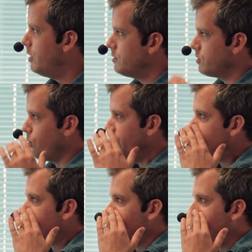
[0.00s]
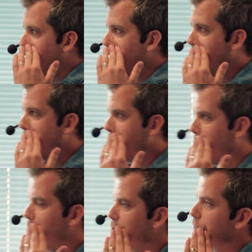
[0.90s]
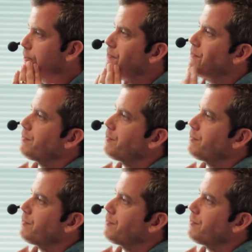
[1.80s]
so let's see numbers.